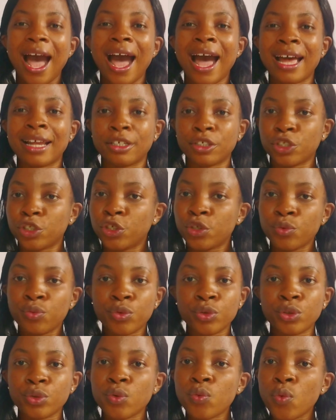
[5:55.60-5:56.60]
And you
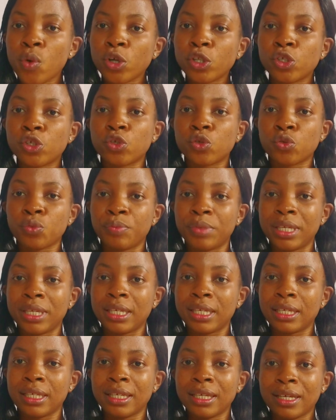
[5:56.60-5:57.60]
wouldn't want to
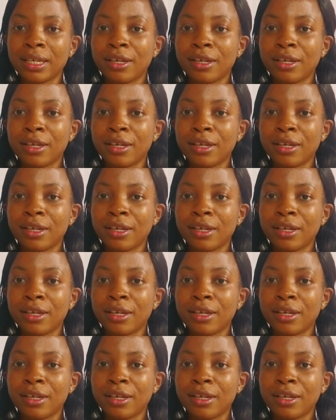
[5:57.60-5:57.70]
be